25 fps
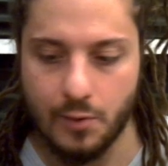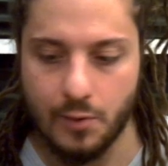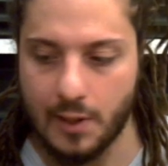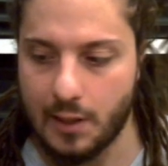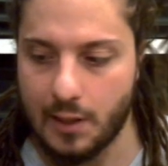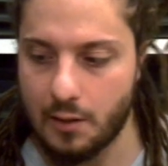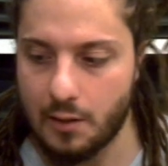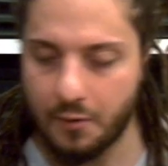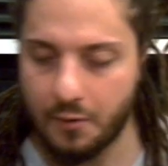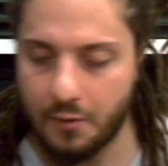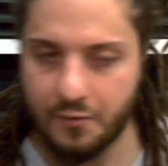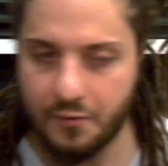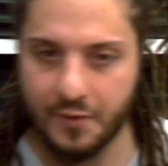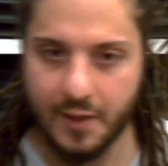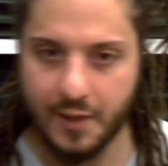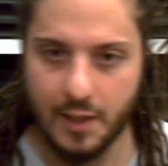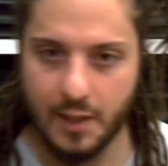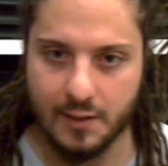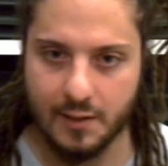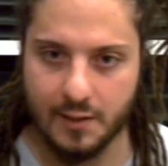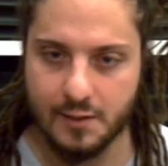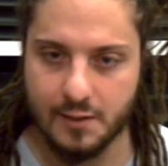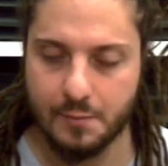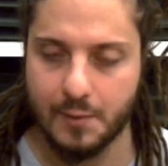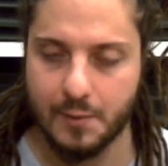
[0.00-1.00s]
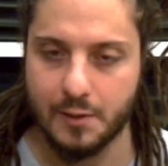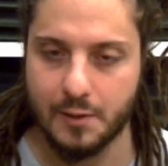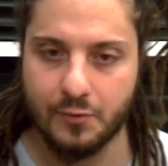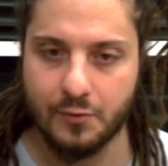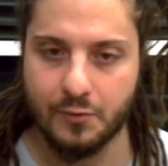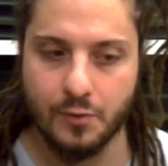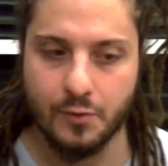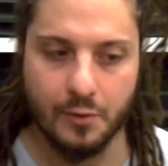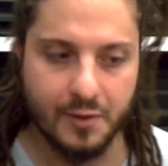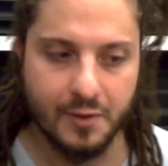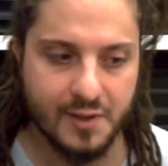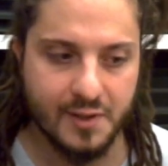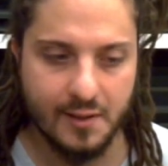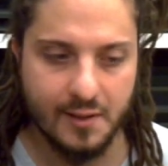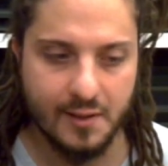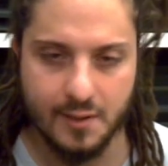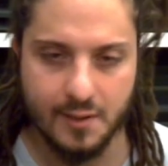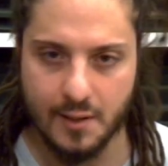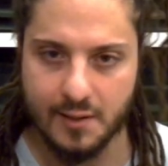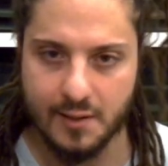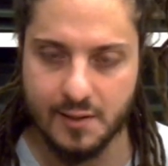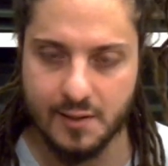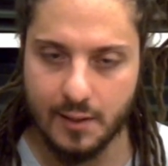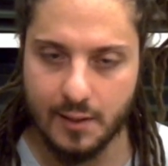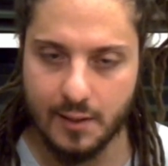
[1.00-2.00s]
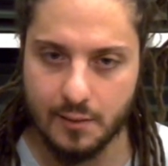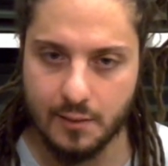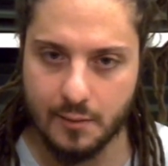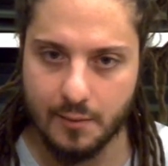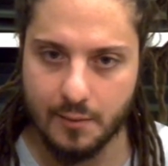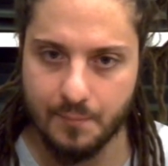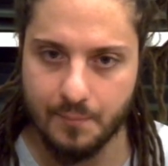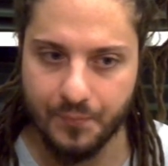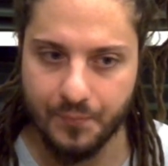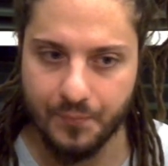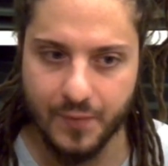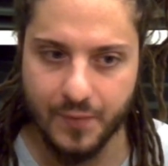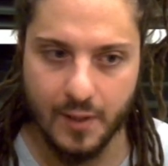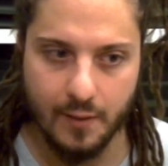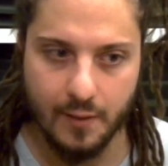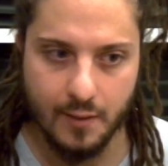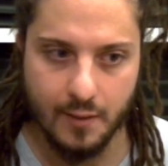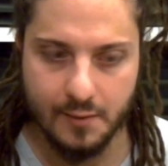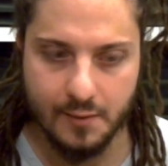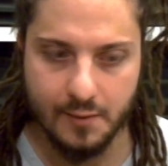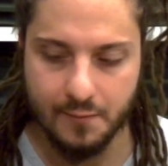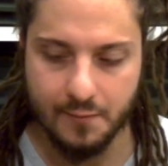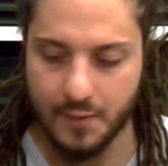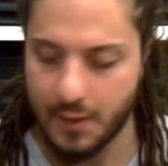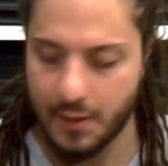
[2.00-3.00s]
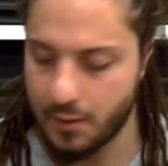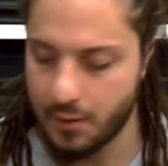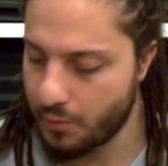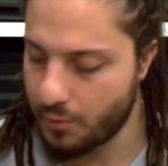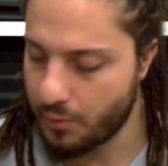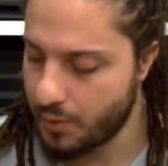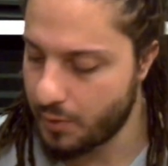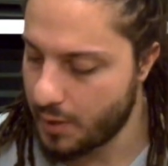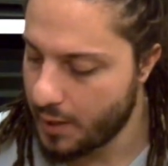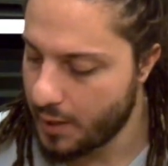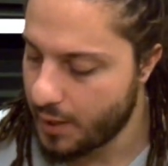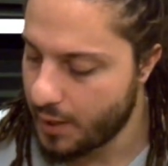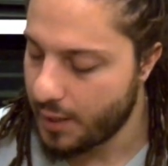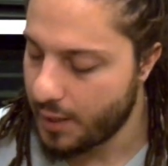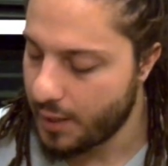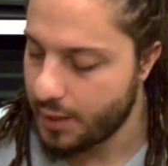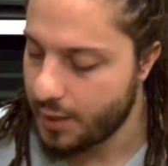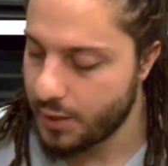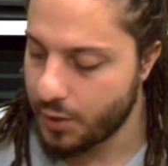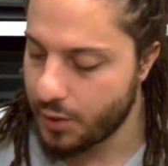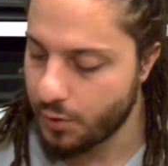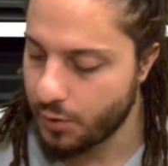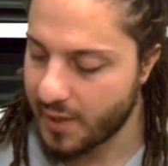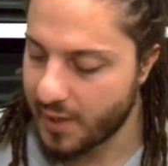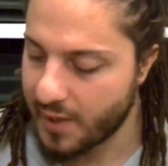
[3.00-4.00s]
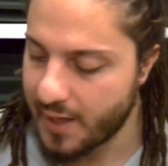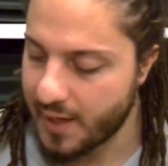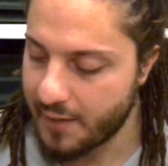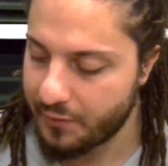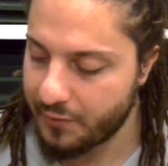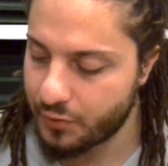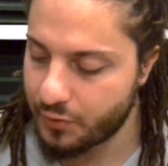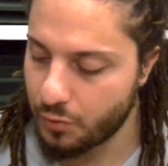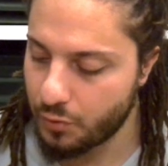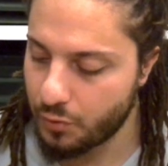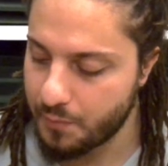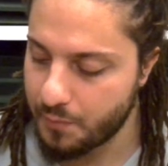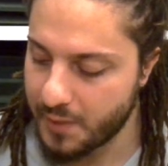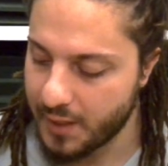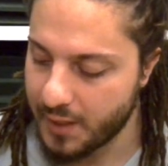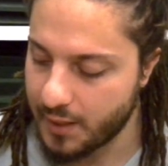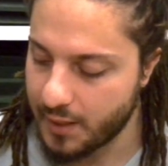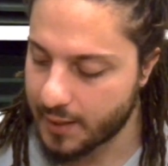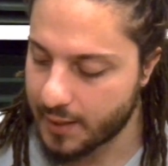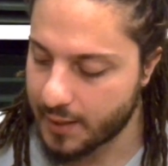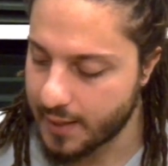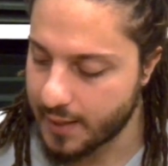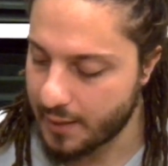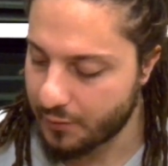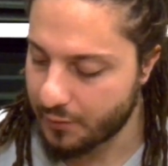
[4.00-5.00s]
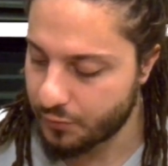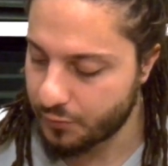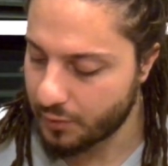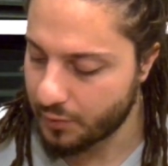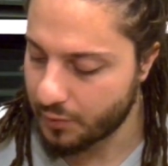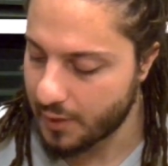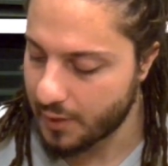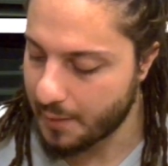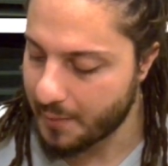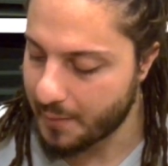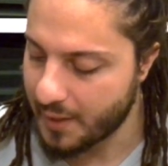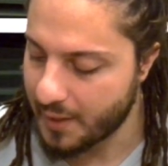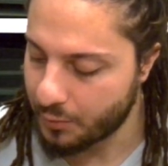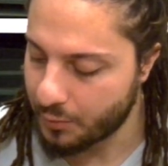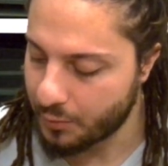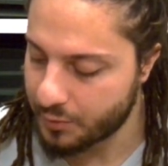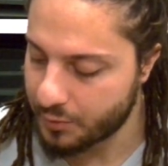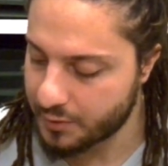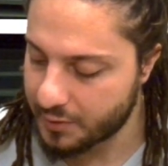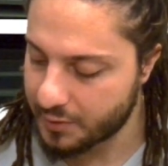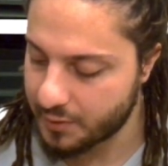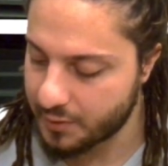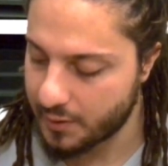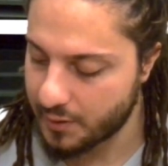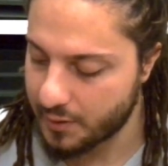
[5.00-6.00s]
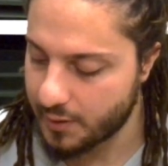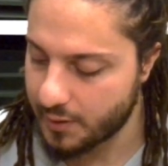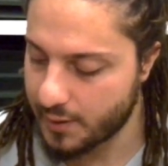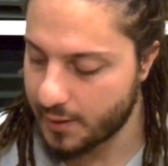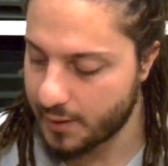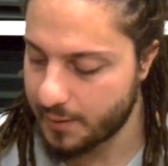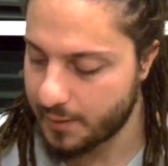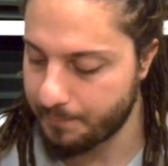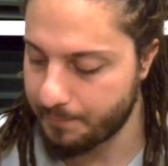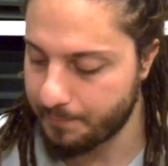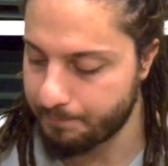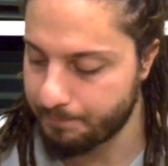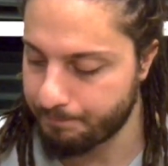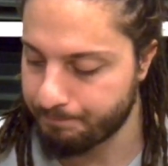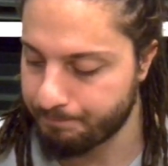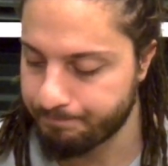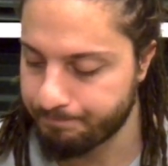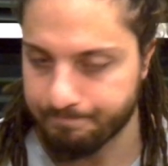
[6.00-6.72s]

a lot of things, but of course, as I said in this video, you have to be careful about the